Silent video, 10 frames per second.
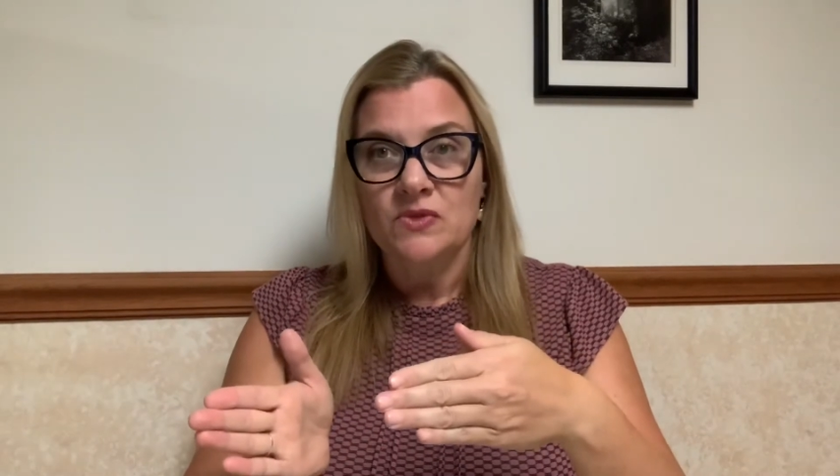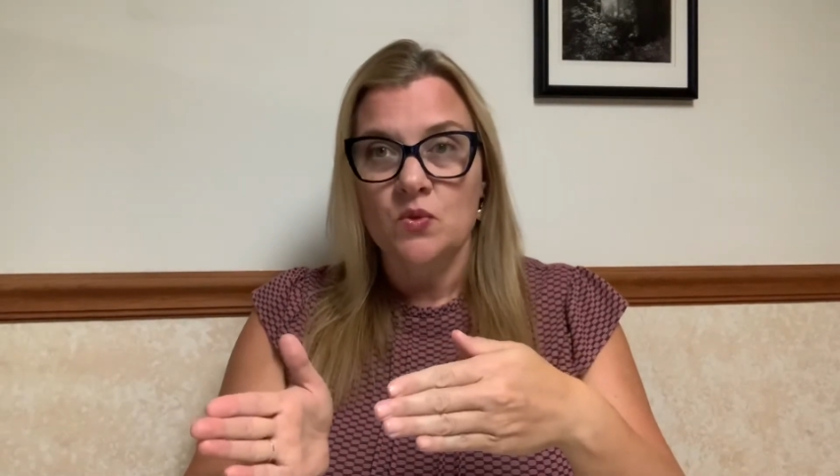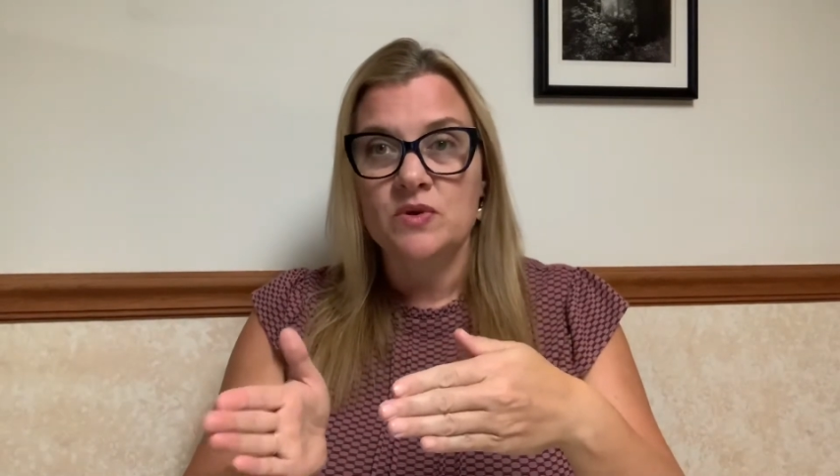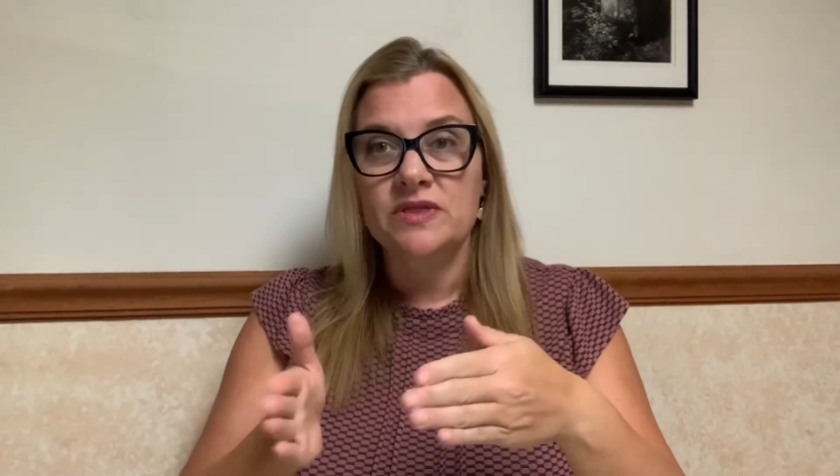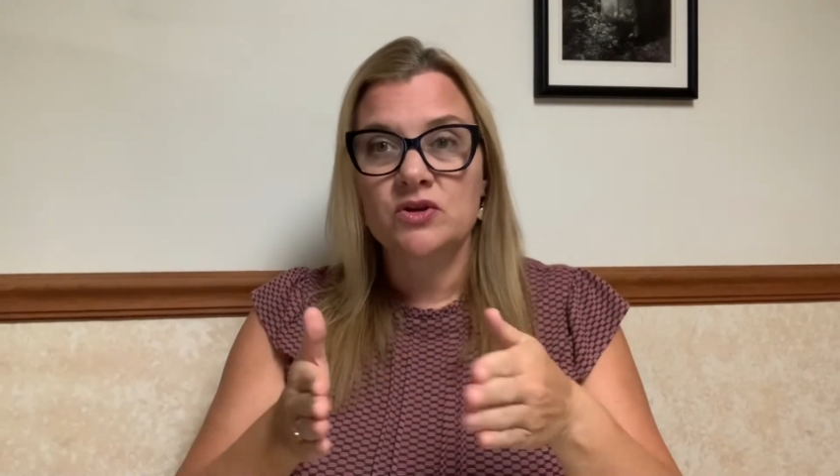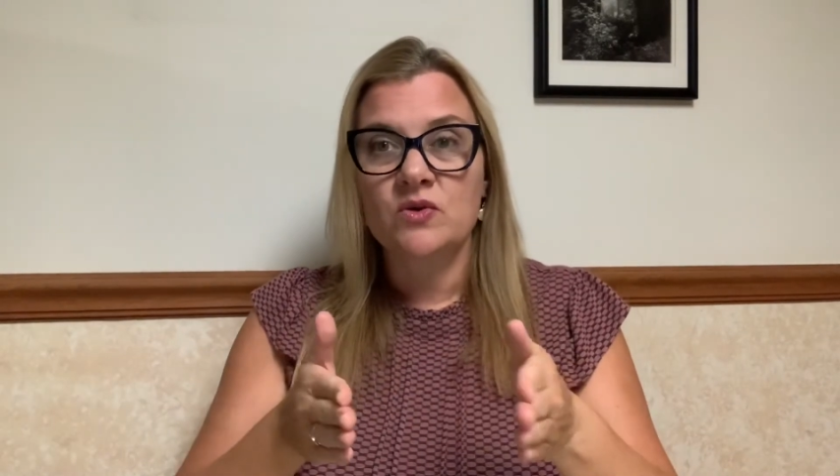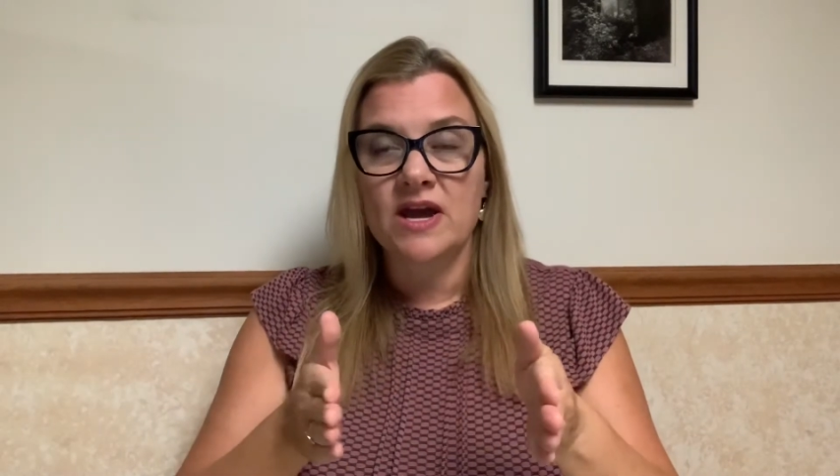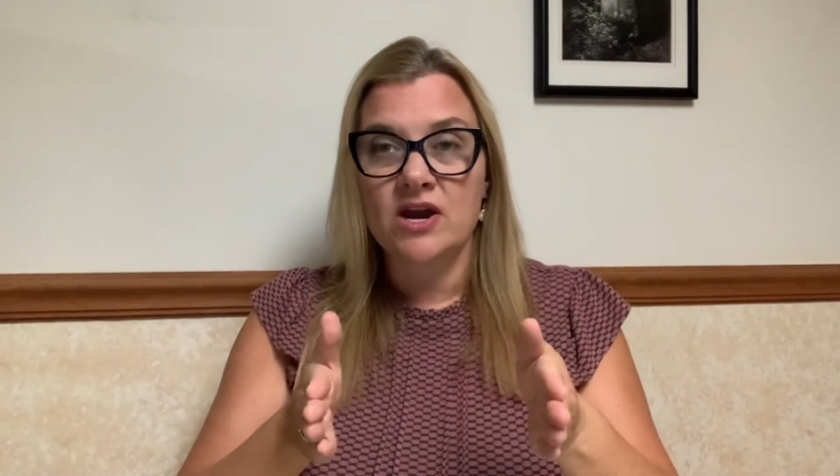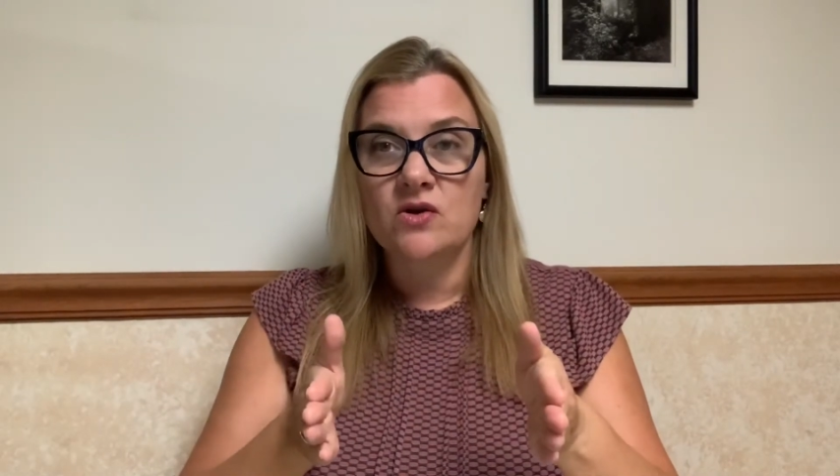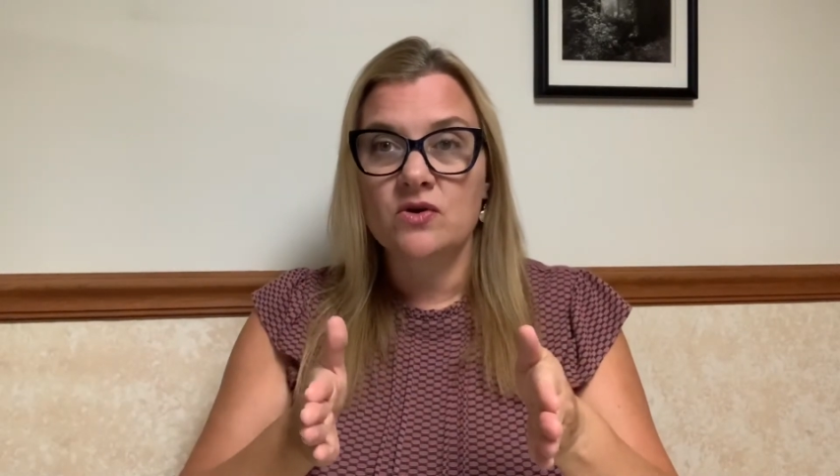with little
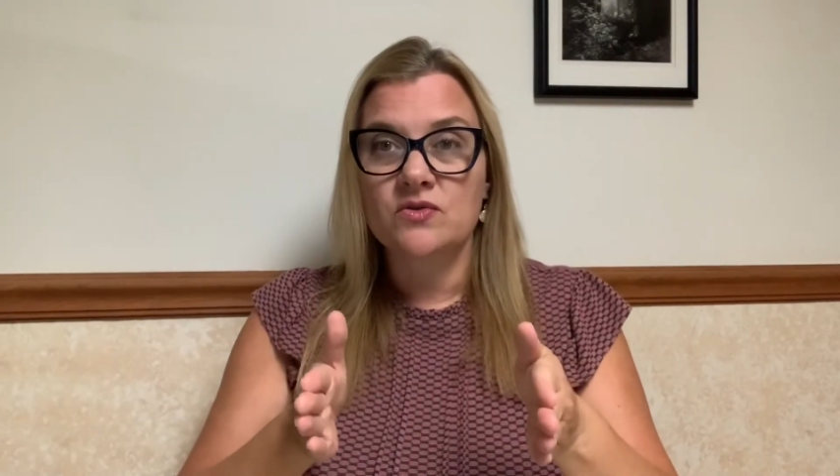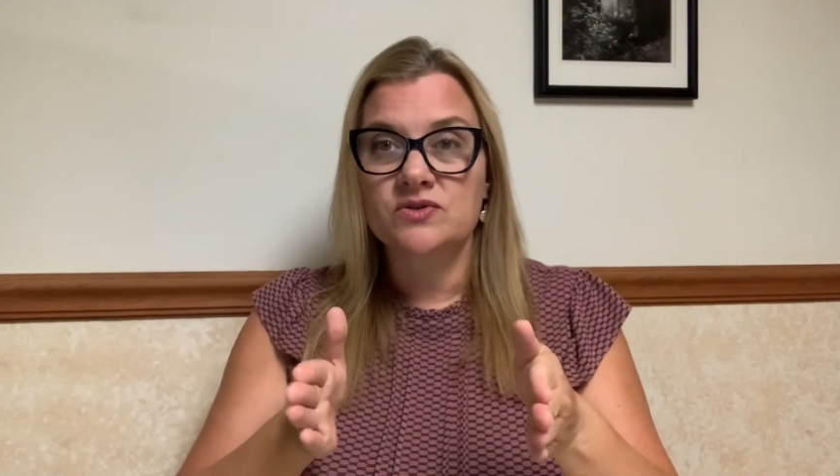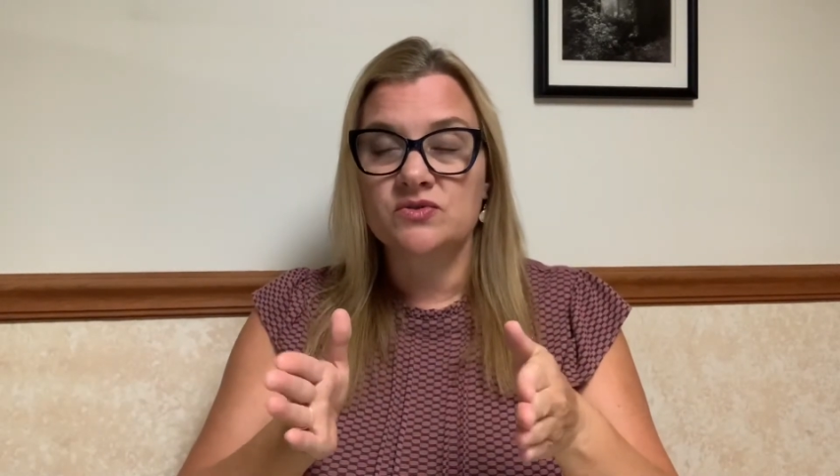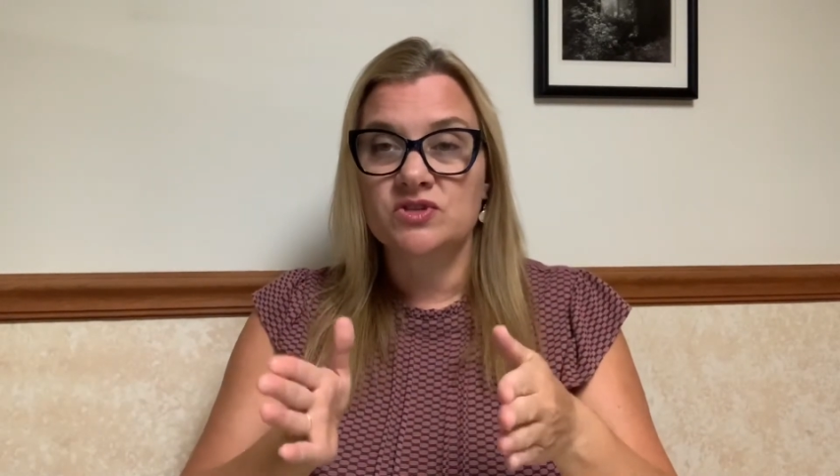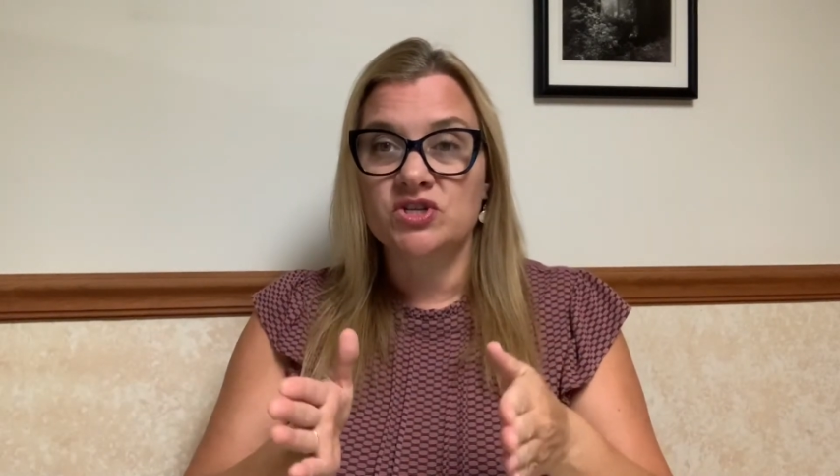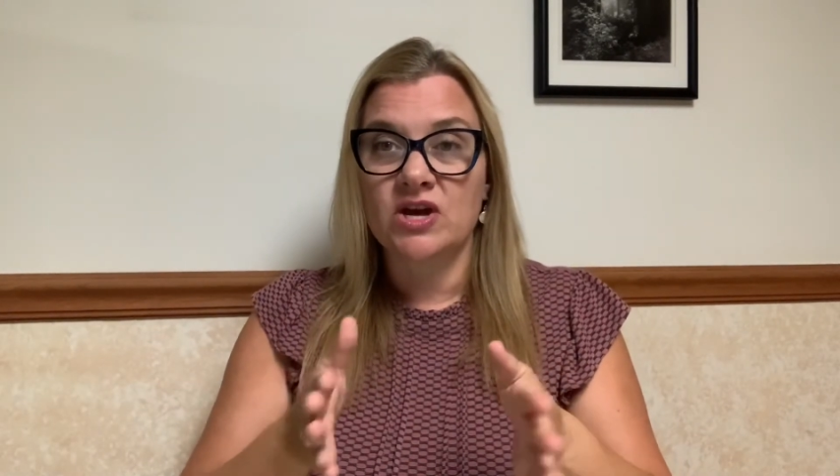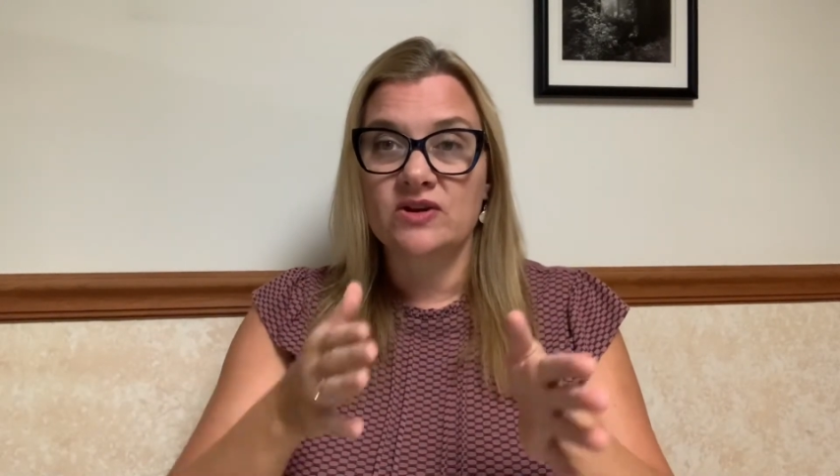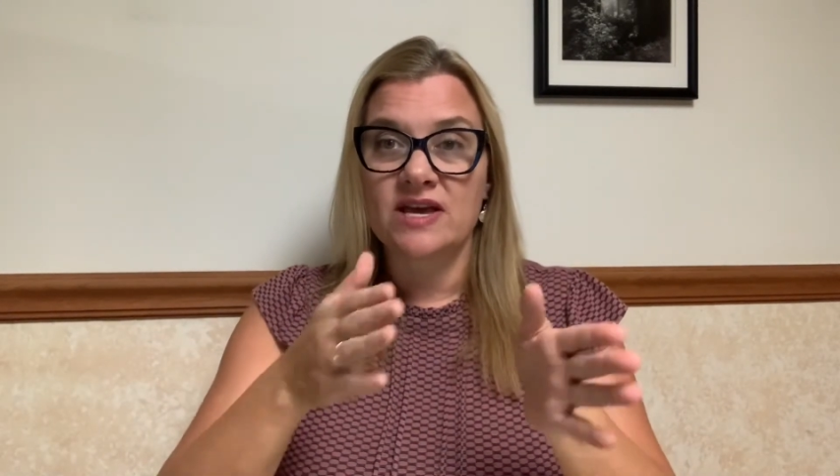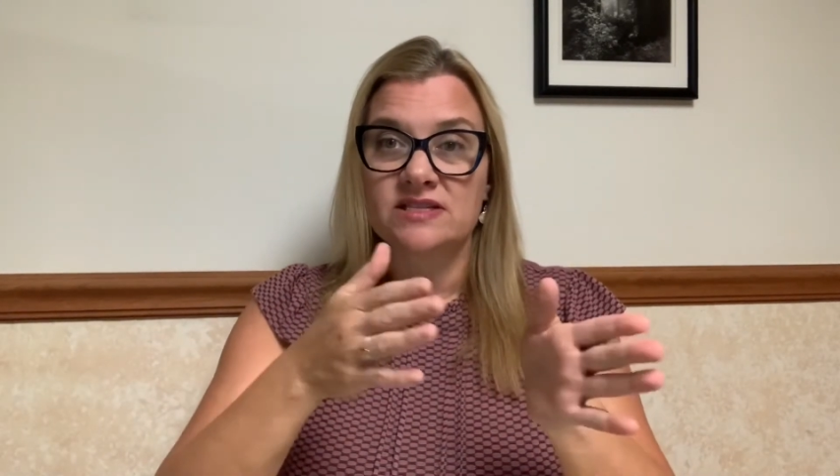arrows, so the child has